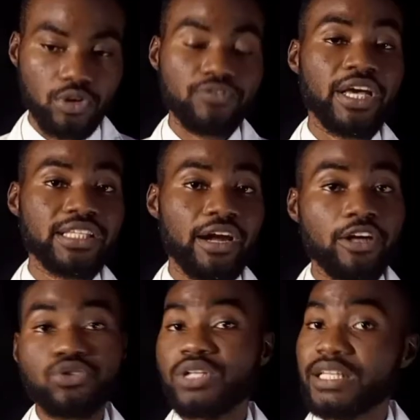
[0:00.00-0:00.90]
of their
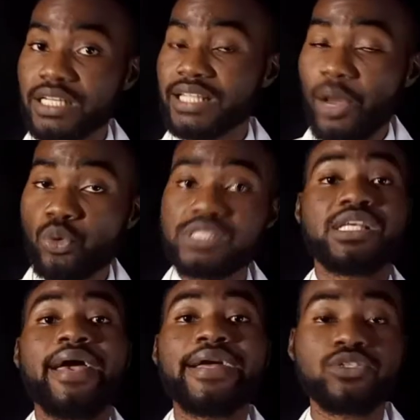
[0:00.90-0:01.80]
interaction, and then that was
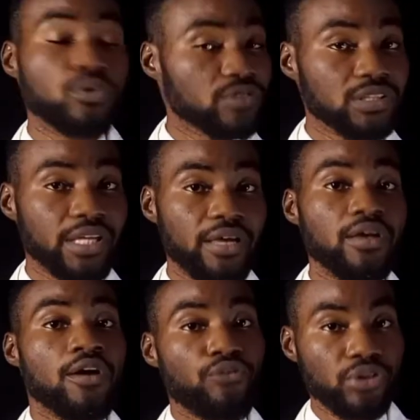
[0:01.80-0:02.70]
the end of the day
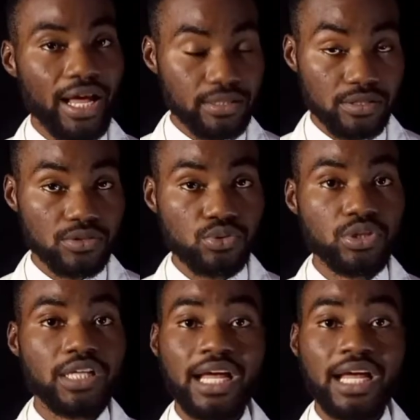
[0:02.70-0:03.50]
for that student.